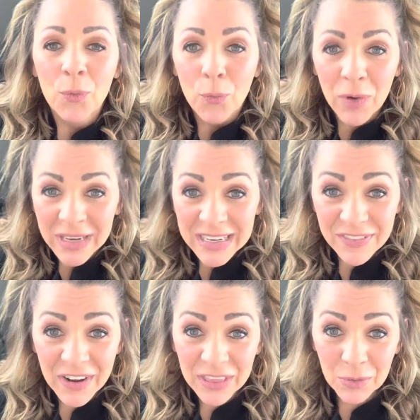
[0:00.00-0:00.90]
We need to
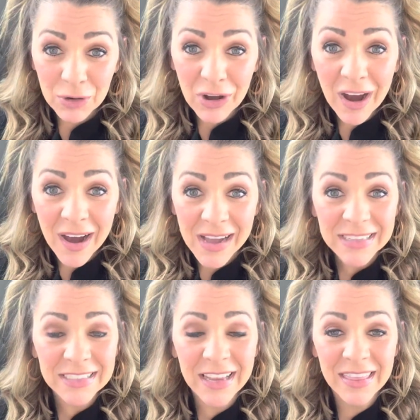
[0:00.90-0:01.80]
find the root
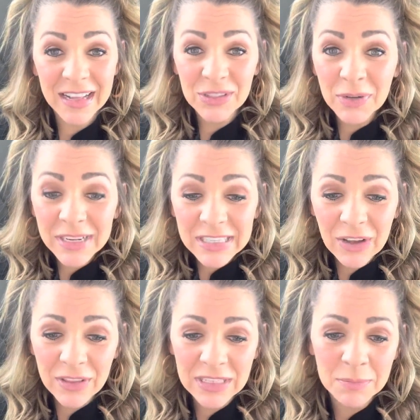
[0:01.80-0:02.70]
cause. And that's what I
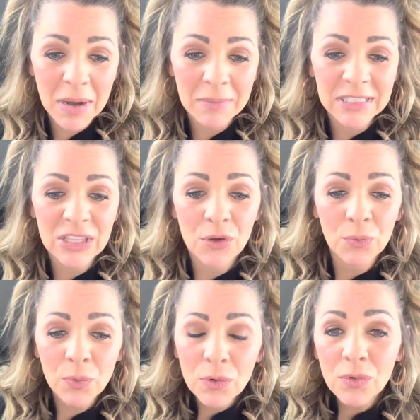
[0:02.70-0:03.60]
tell these mamas. The
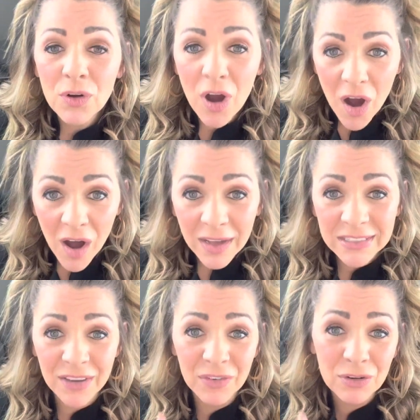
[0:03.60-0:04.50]
root cause
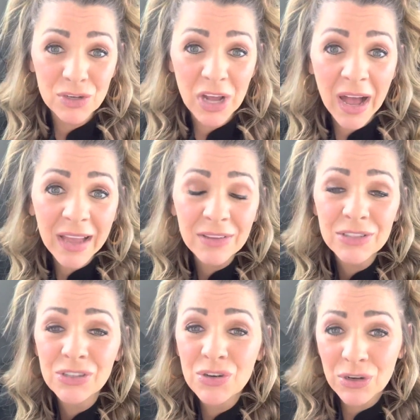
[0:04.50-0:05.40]
of your
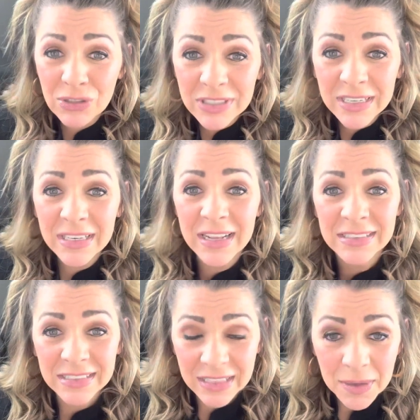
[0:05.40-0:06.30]
child's nursing and
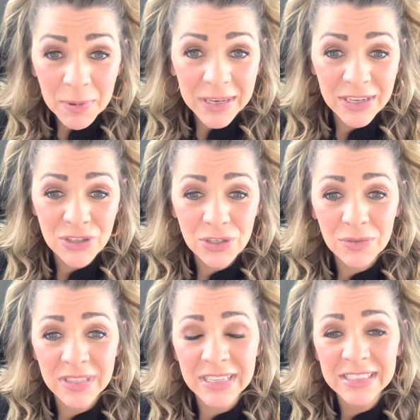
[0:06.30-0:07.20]
sleeping
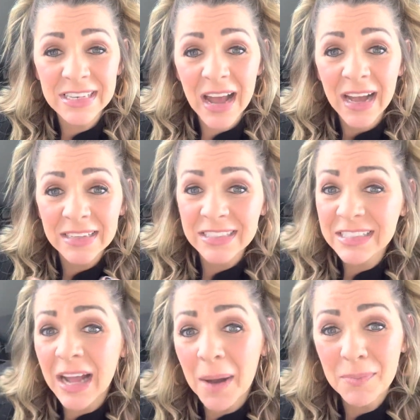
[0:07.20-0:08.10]
issues is not
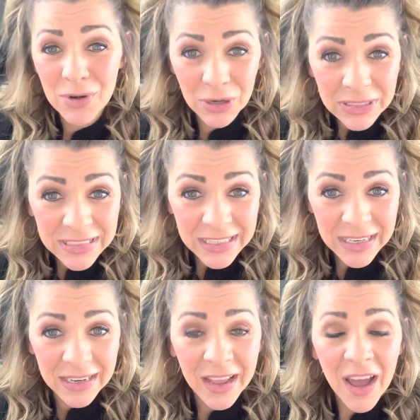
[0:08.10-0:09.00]
stop
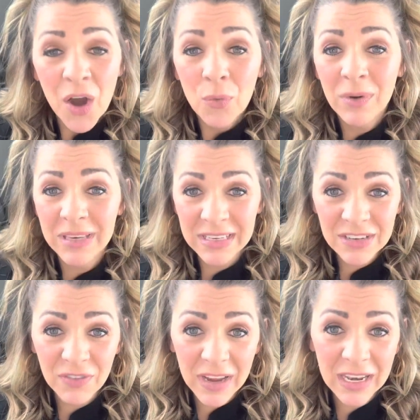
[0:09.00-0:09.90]
nursing. We need to
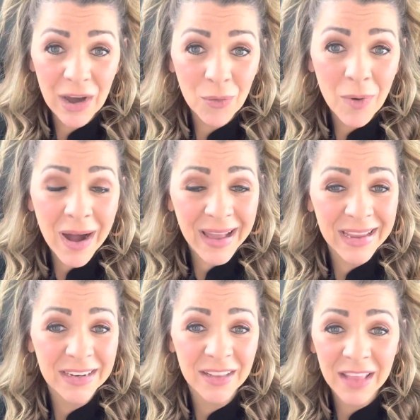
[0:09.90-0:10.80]
find out why.
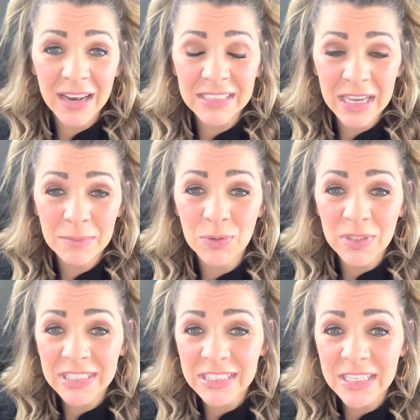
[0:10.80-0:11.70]
And a lot of times we
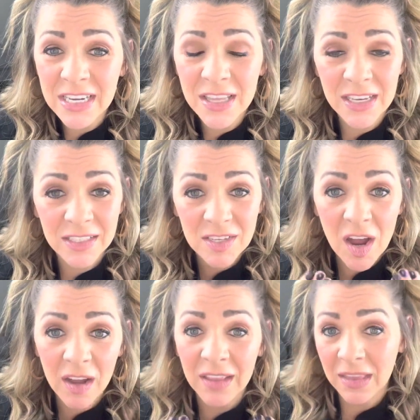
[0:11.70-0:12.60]
see these
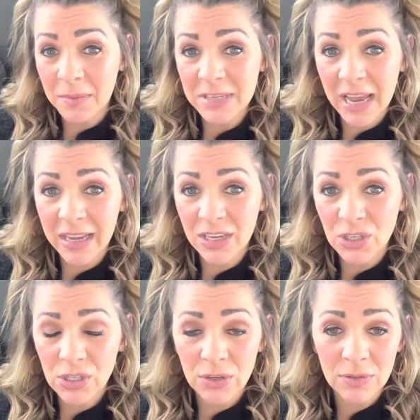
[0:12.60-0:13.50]
tongue and lip tie
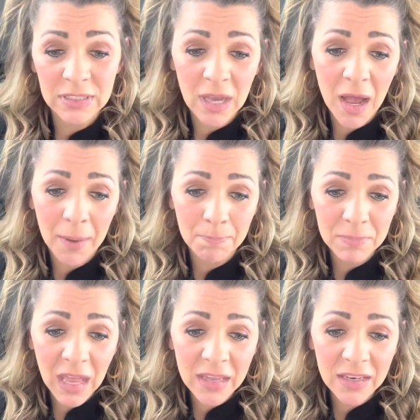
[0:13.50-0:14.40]
issues.
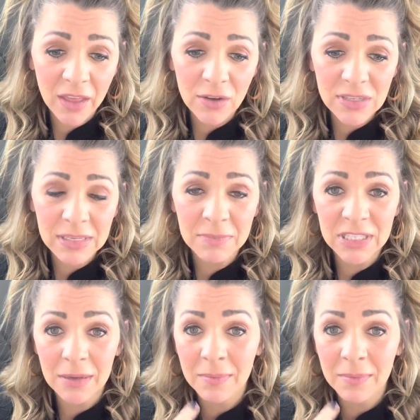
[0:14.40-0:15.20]
Another symptom